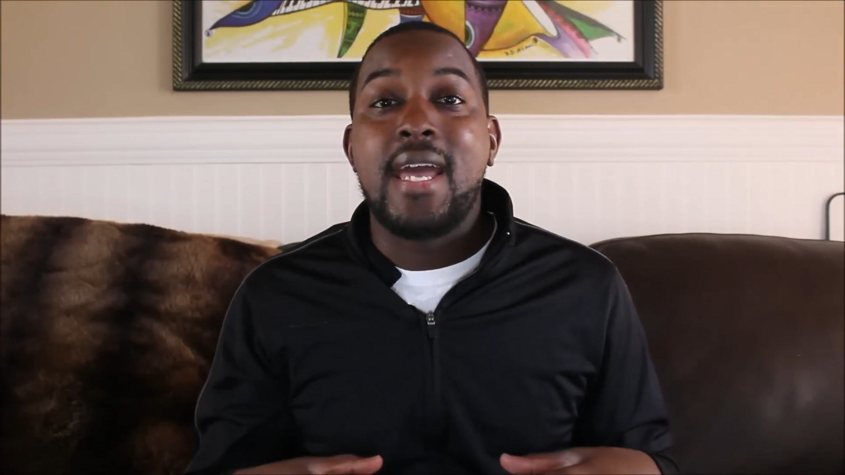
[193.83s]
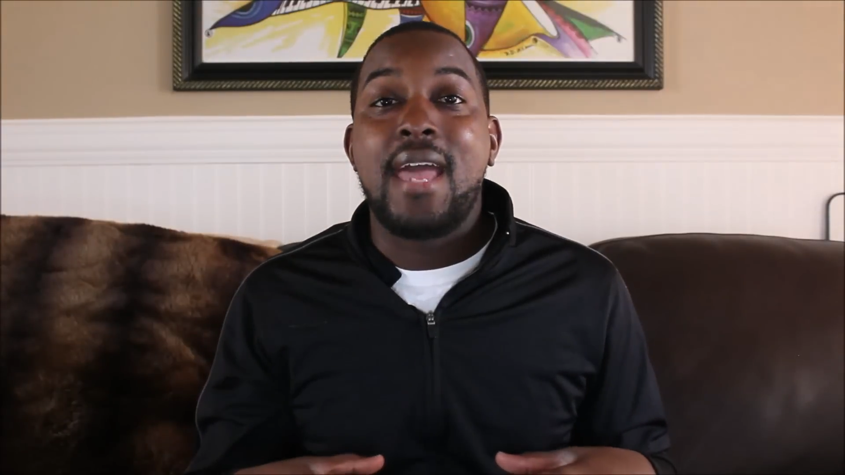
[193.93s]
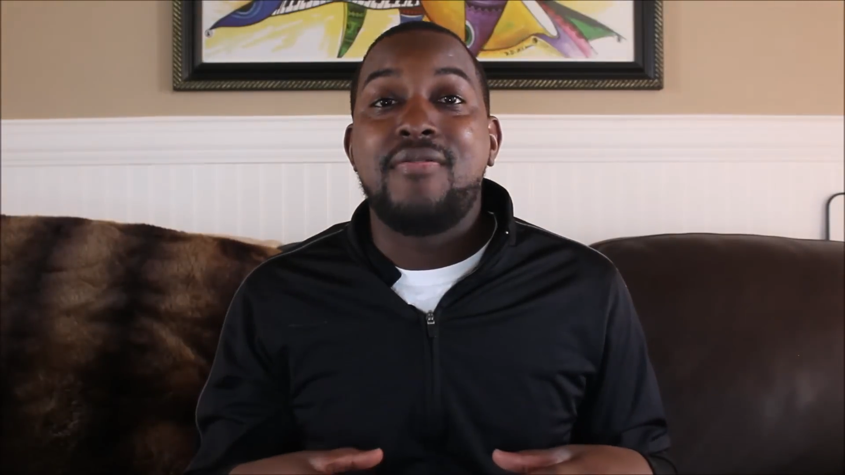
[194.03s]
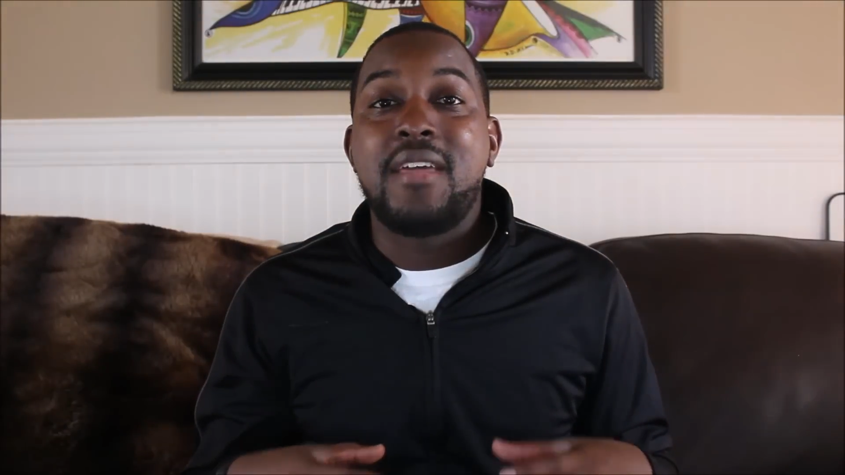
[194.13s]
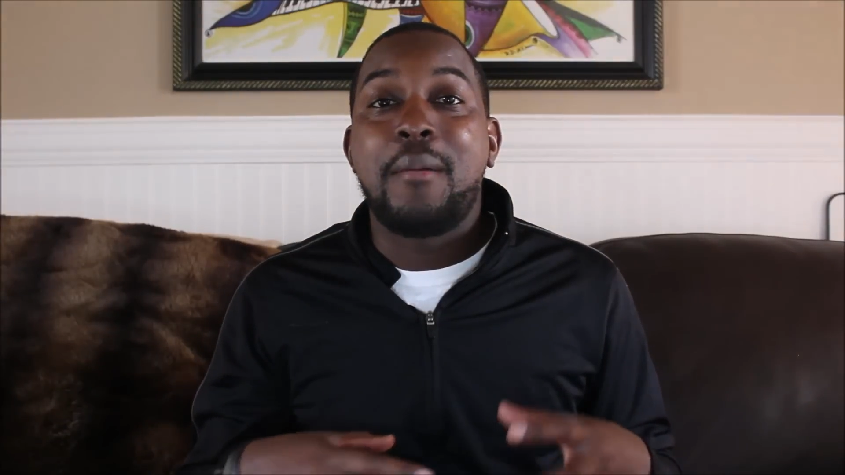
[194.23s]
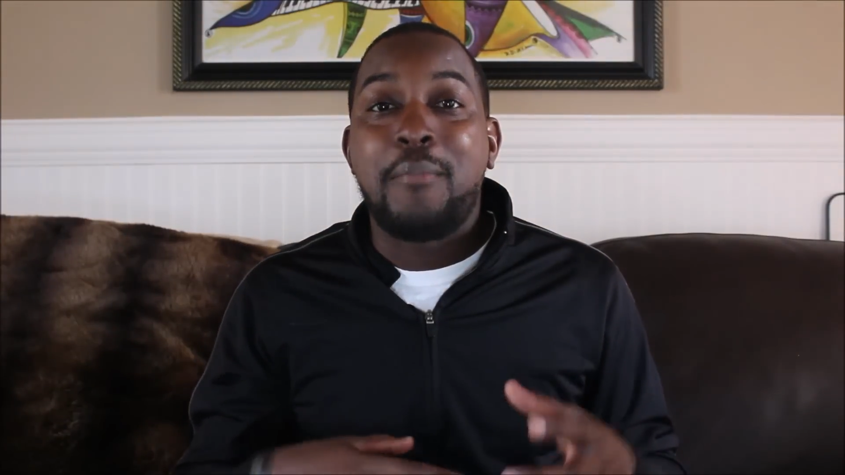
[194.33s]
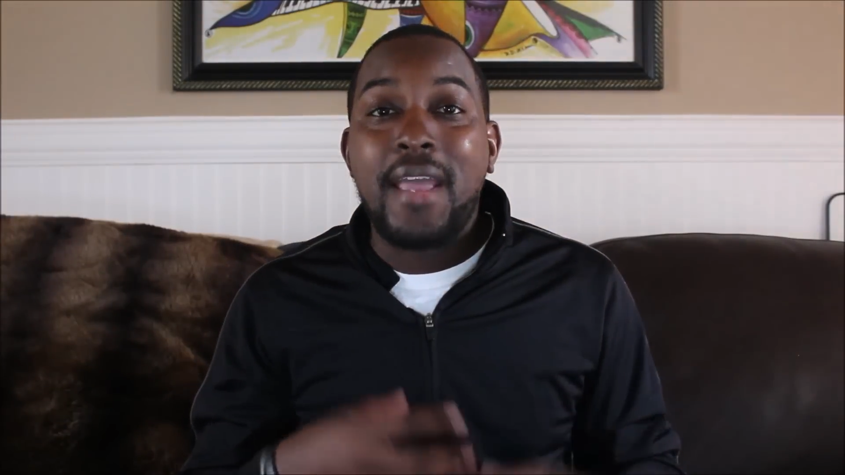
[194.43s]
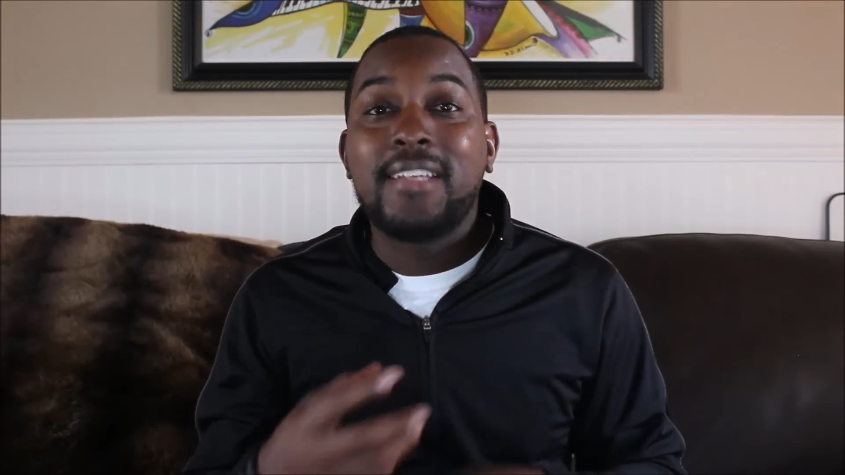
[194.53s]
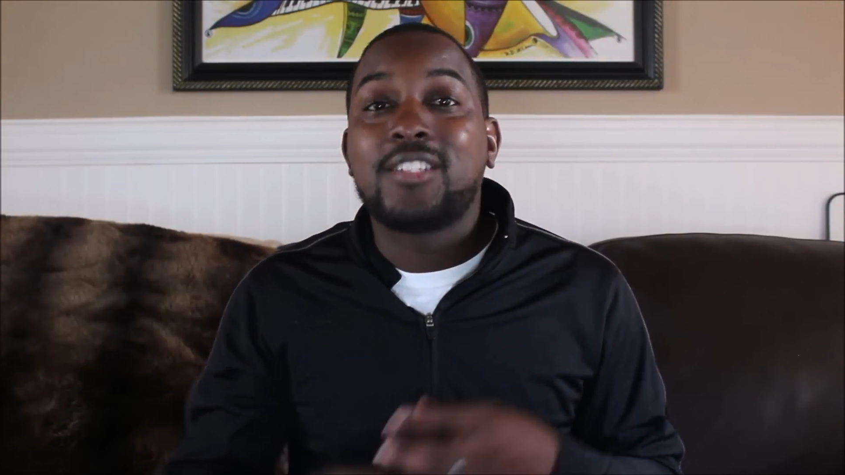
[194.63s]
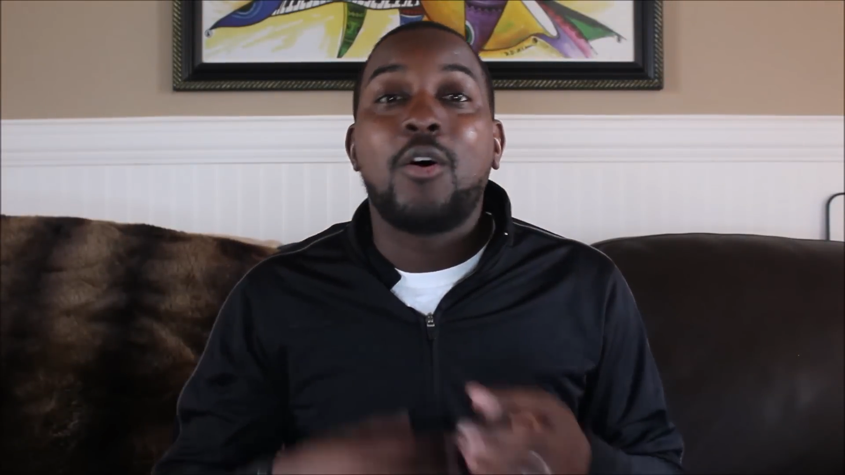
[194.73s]
and then
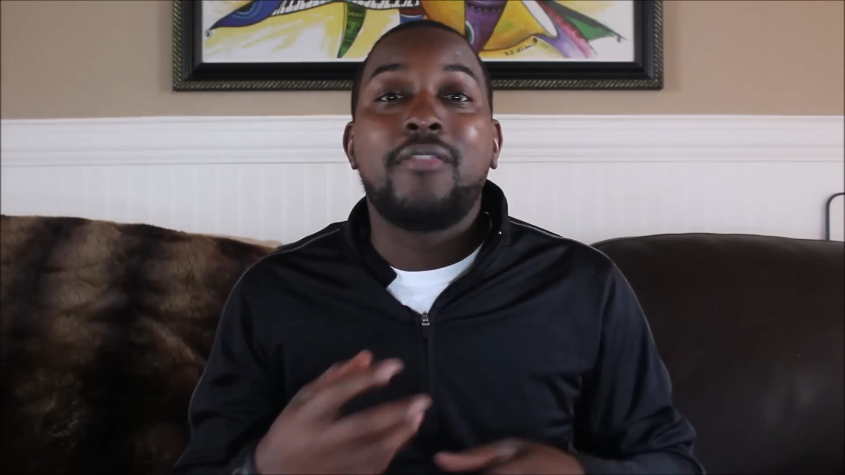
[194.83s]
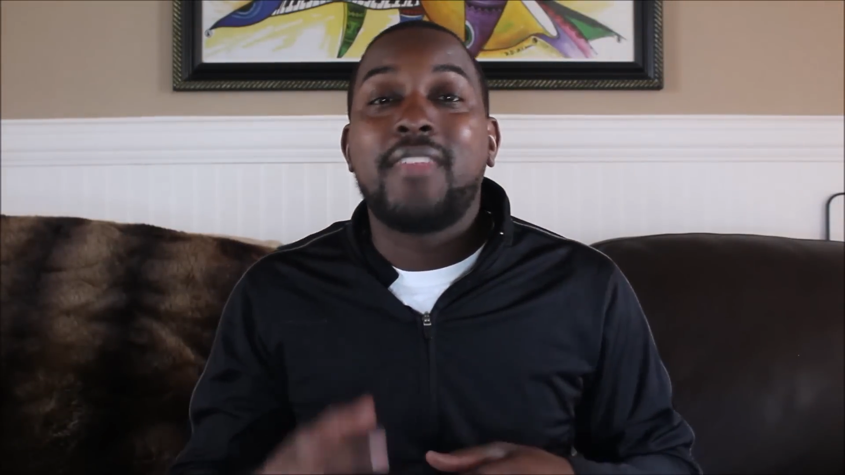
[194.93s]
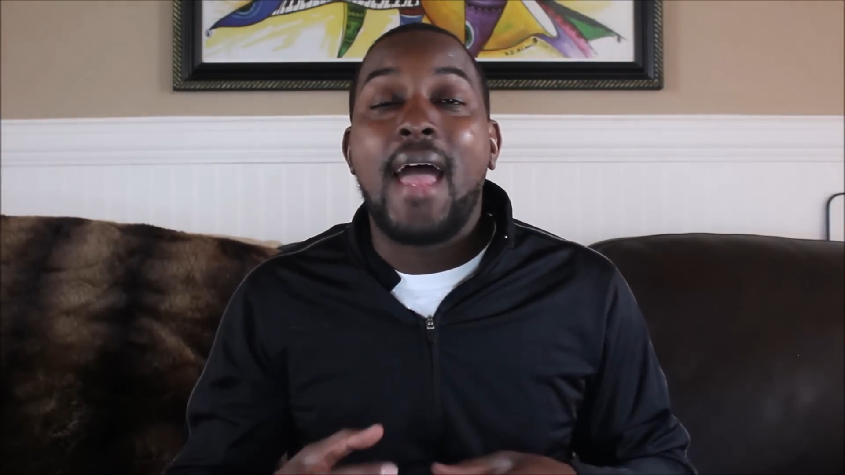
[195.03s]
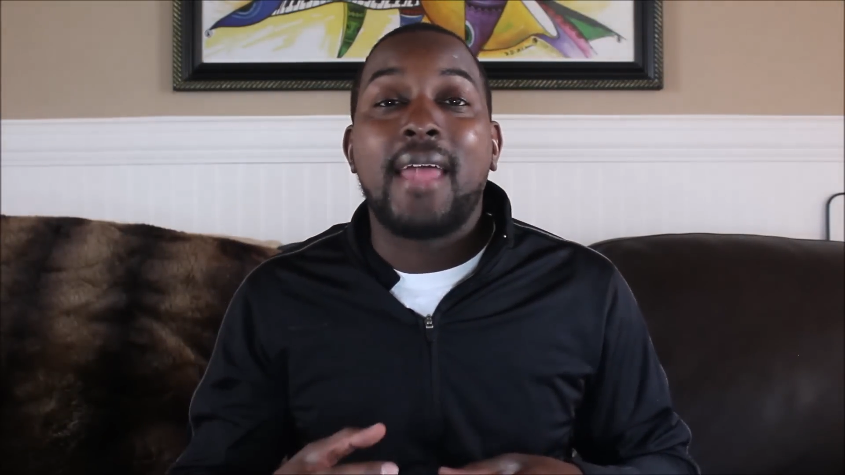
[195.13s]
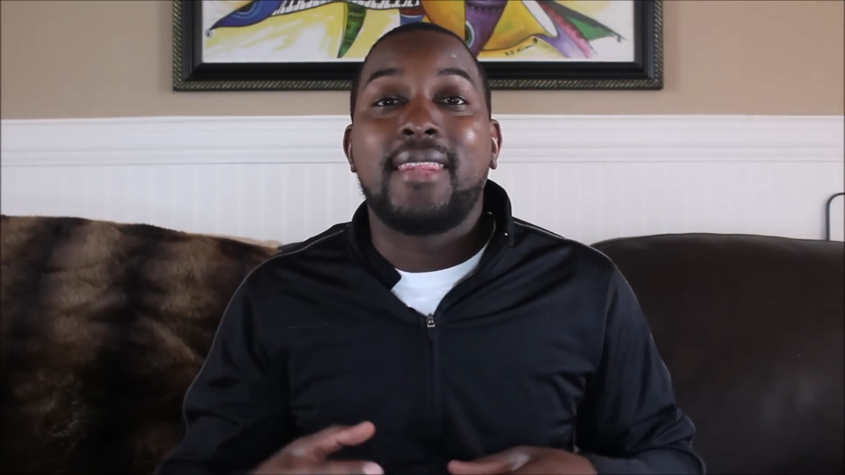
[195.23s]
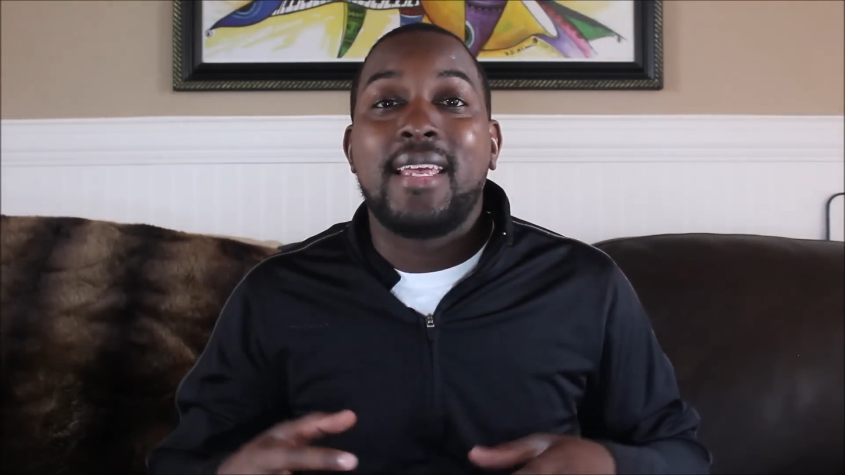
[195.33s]
based on that,